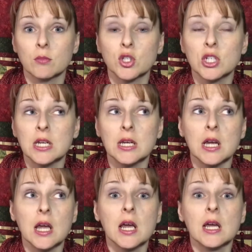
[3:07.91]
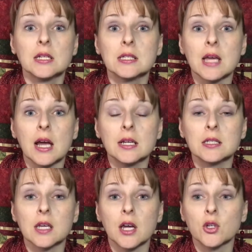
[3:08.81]
She designs
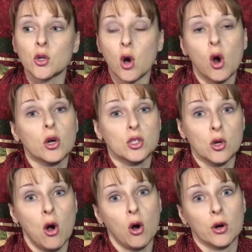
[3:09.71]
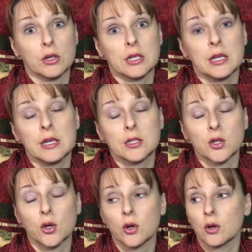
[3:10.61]
under Art to Heart is
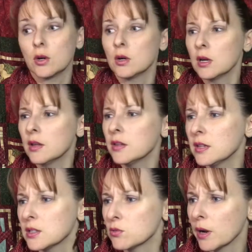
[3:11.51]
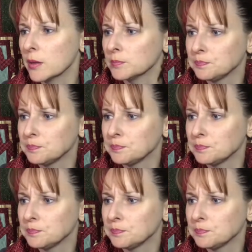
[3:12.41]
her, I think that's right.